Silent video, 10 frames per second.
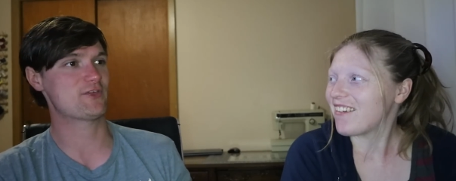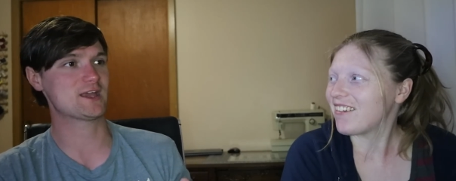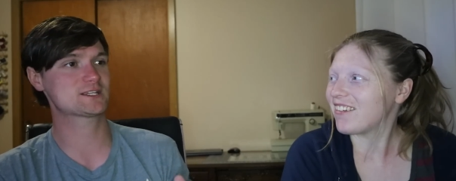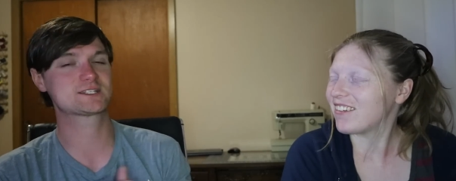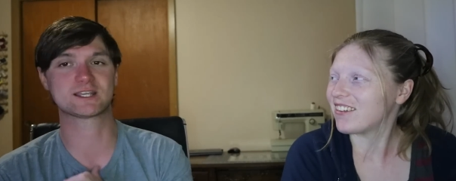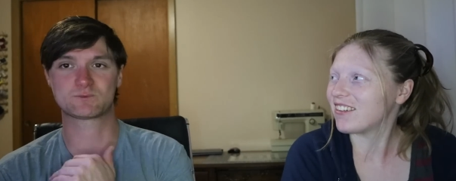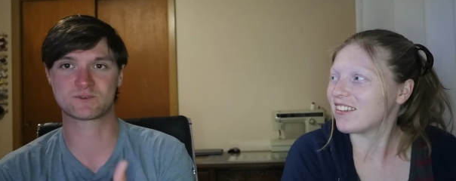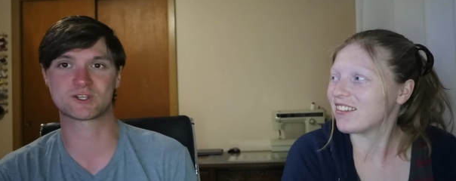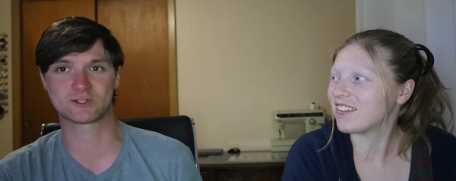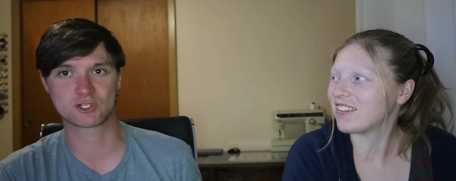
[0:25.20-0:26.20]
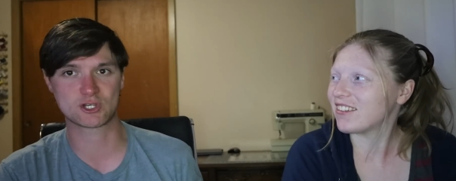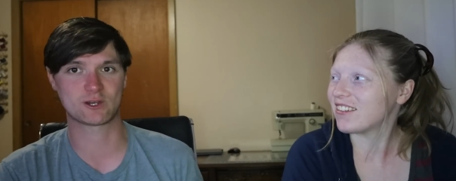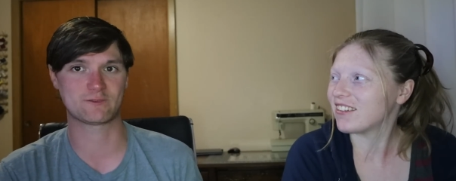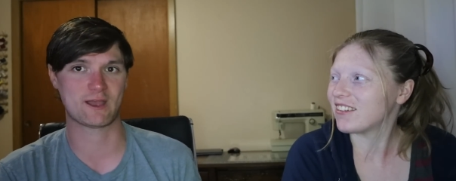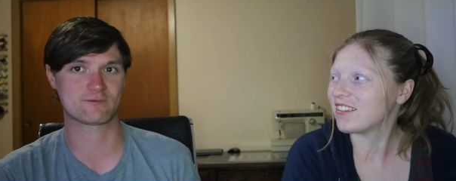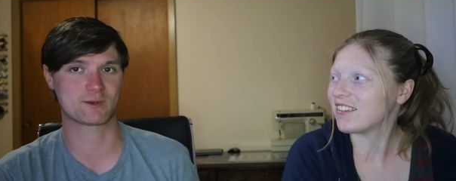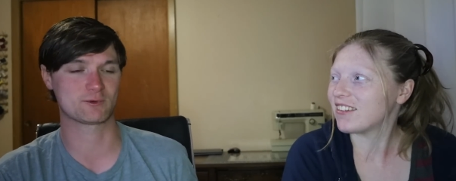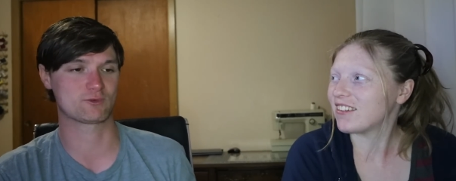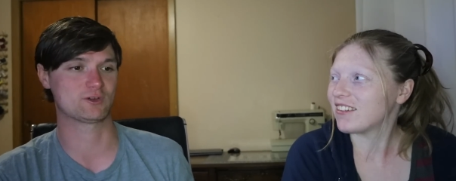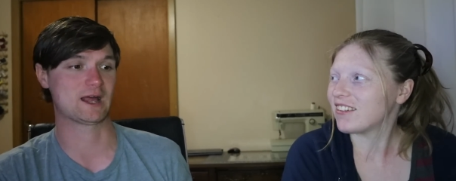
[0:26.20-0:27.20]
Speaker 1: things since we started this channel that I've
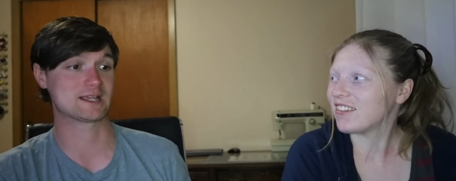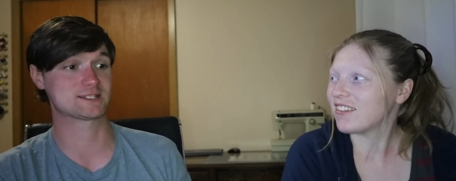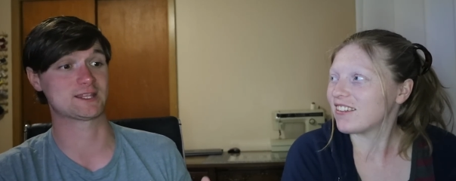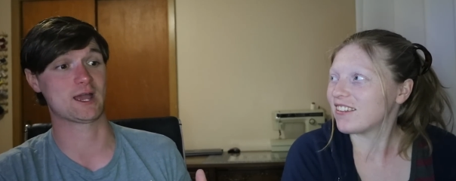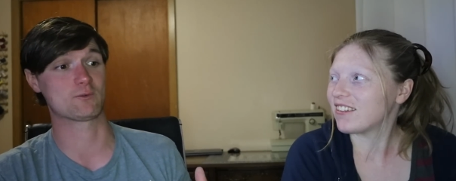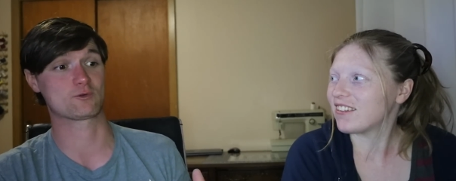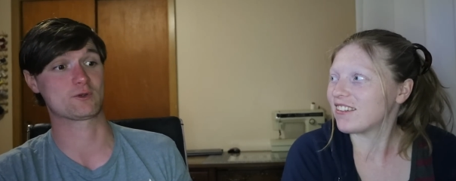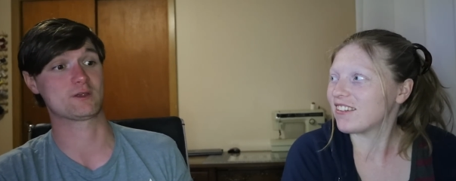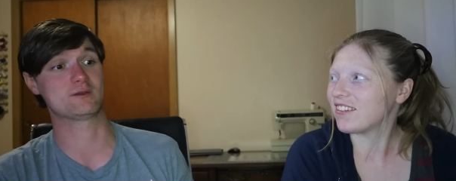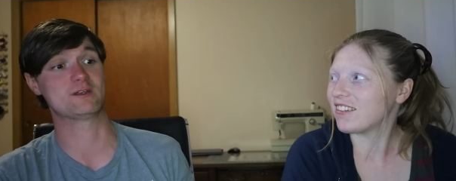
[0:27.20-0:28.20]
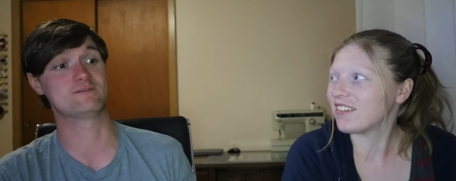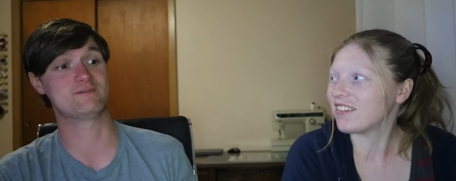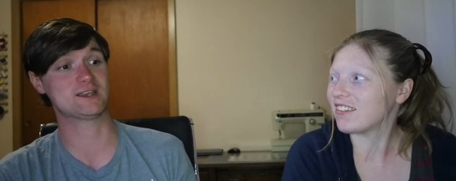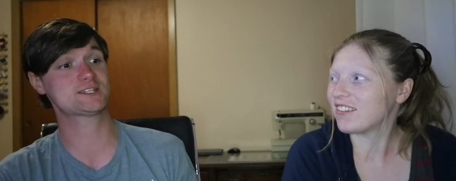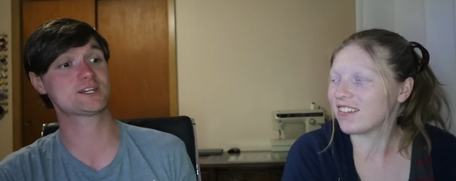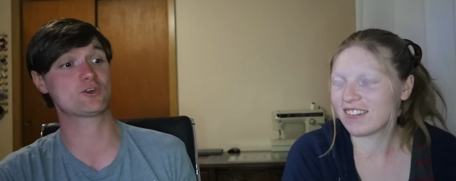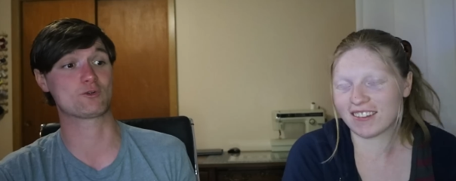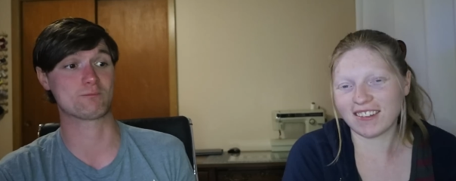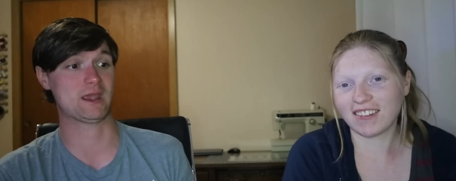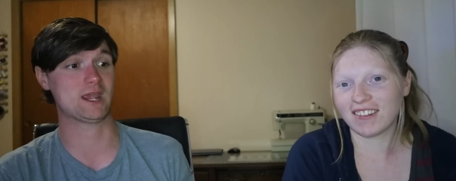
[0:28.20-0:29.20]
come to realize that were invented
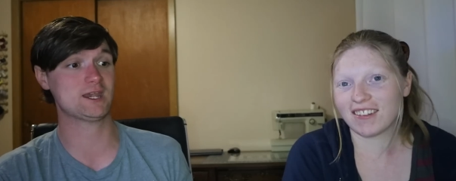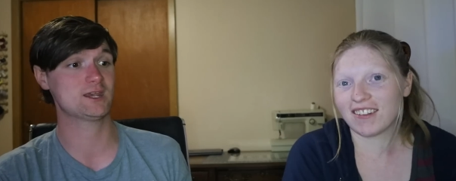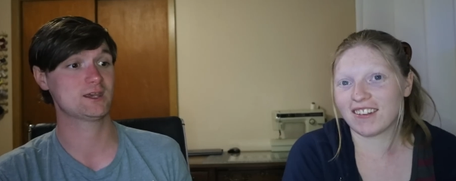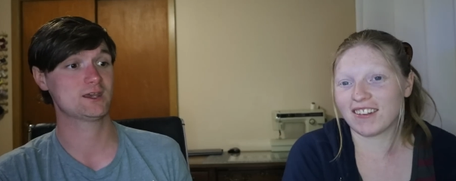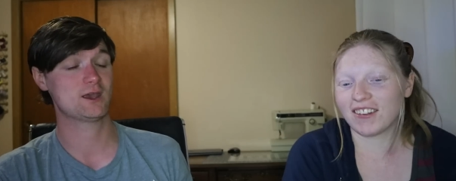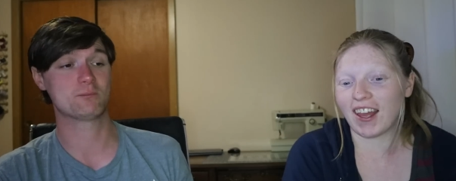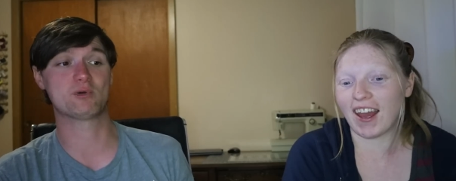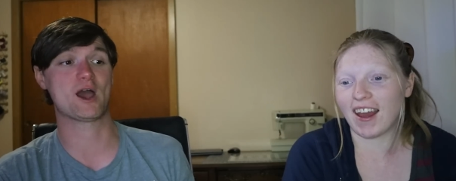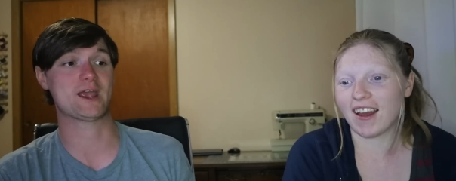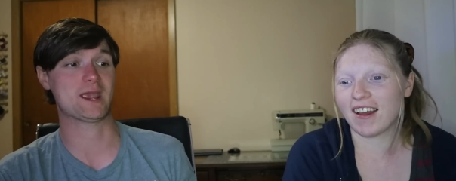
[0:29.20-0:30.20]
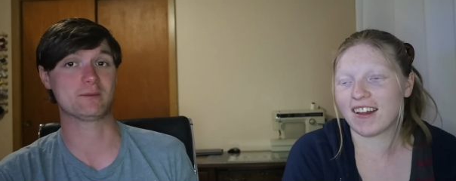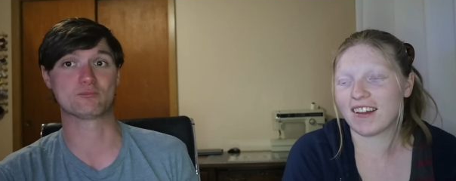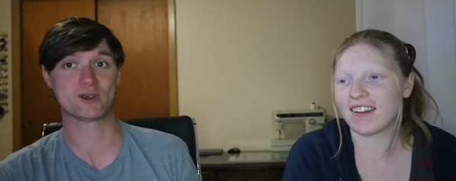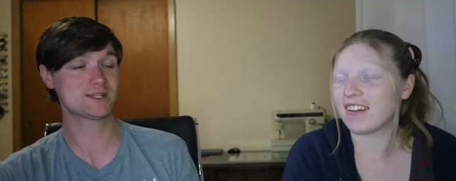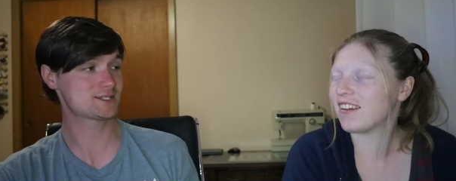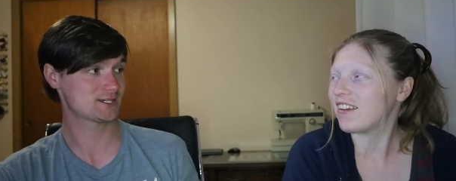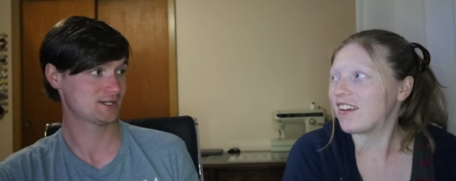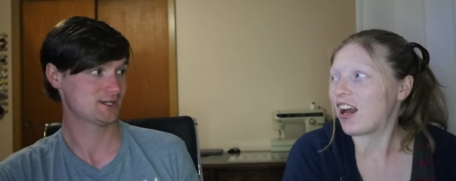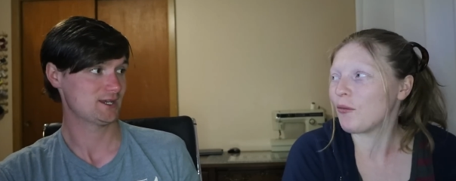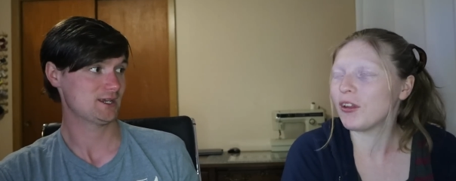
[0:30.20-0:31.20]
or made yeah. by a Brit.
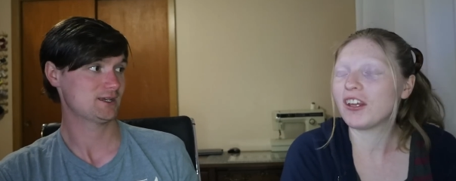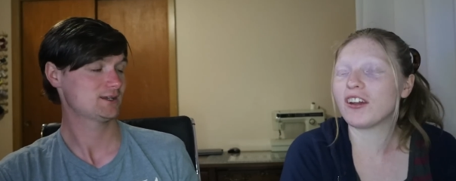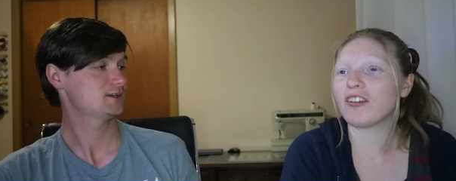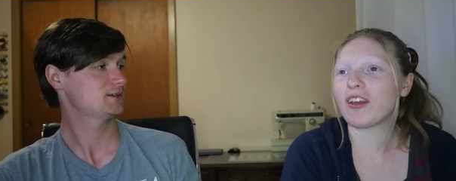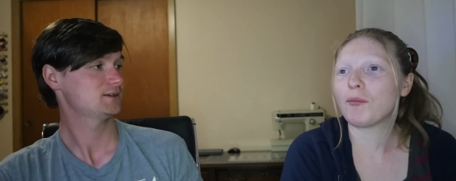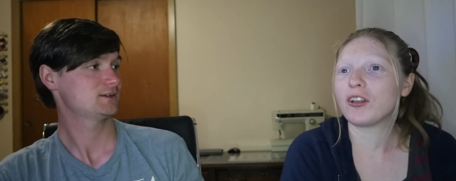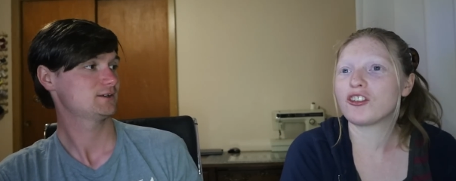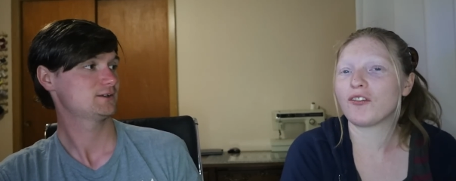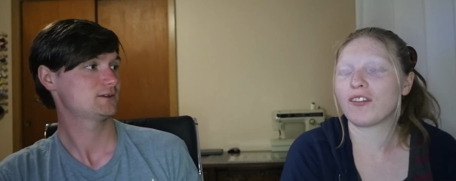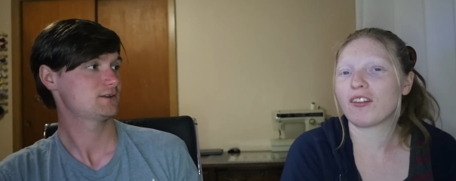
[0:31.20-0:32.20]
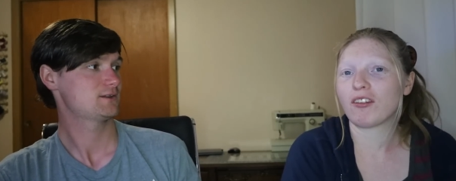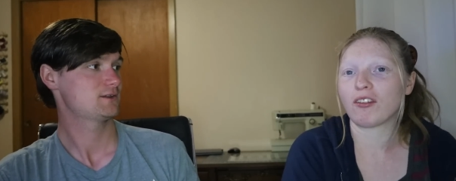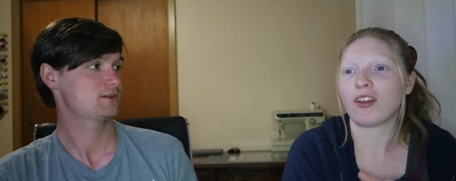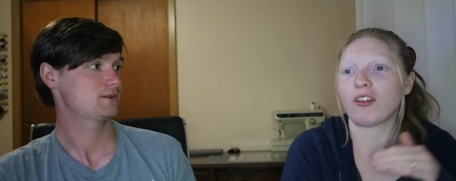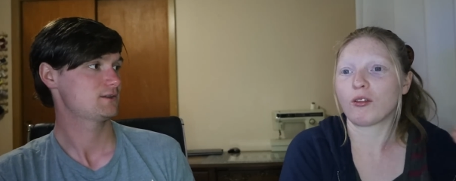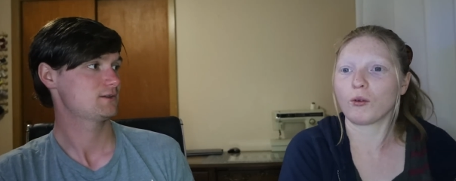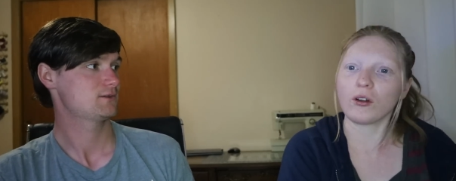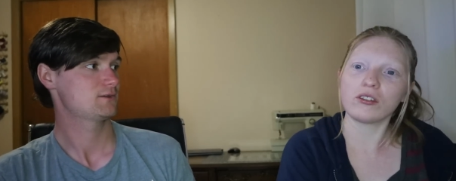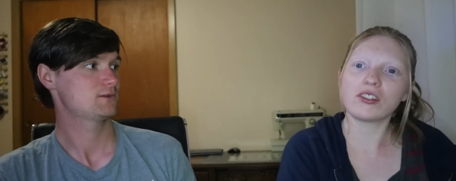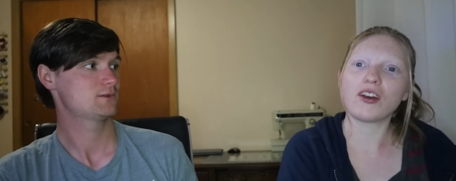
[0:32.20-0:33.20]
Speaker 2: I'm really curious how much of this is
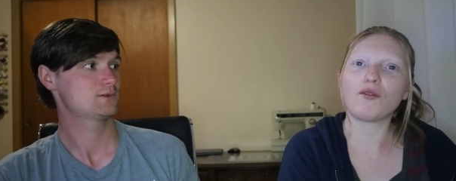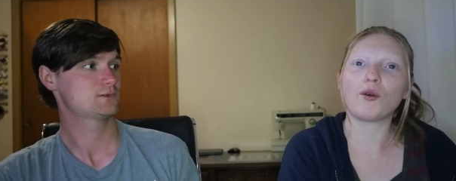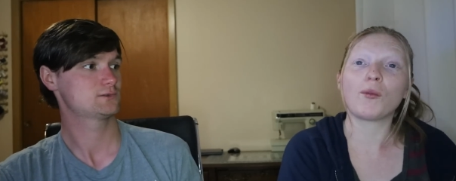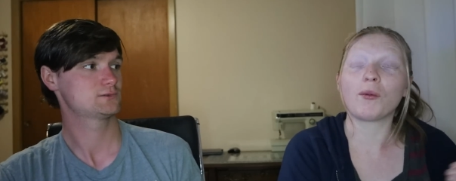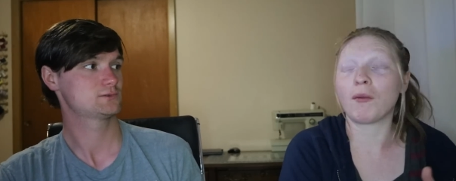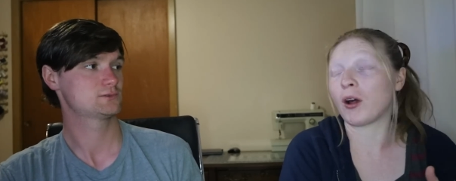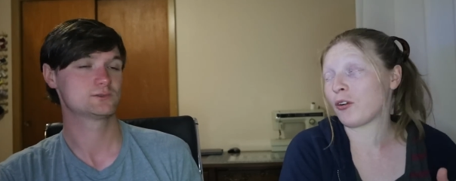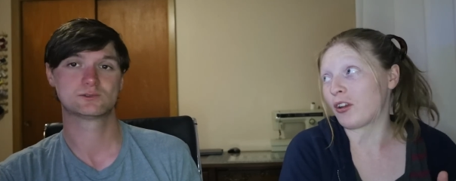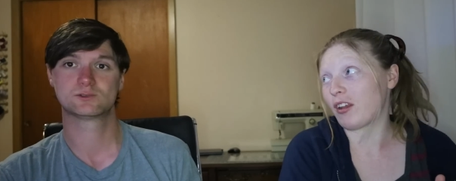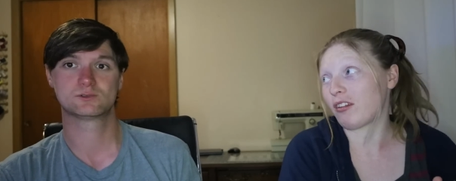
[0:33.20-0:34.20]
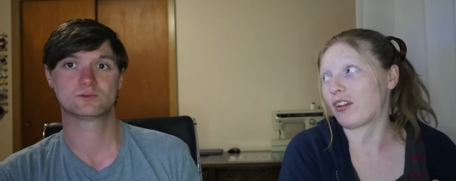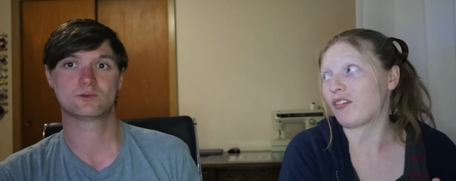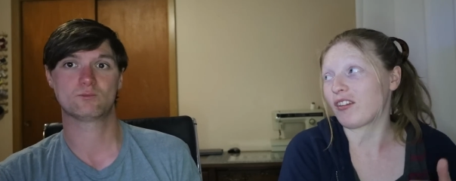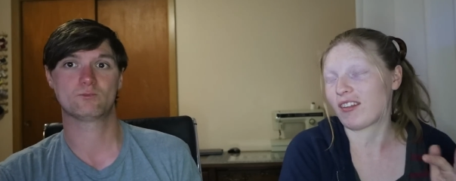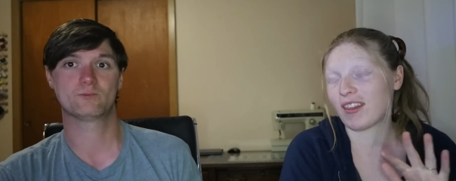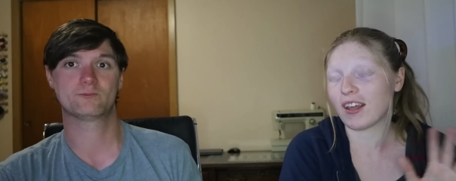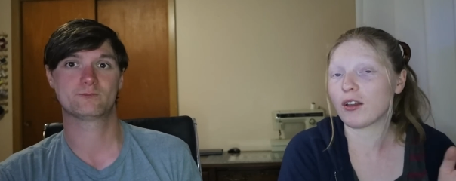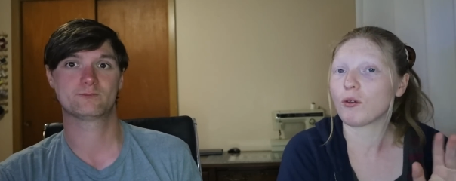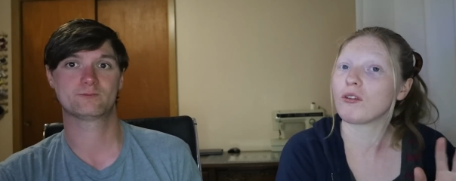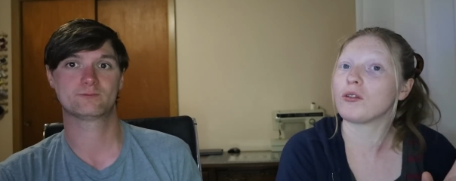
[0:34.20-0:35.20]
historical stuff or more modern day stuff because I
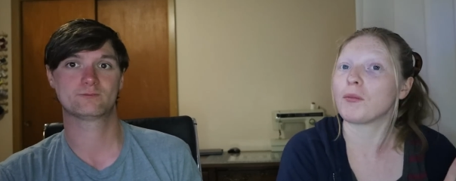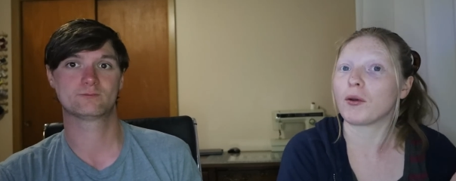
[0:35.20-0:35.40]
think it goes into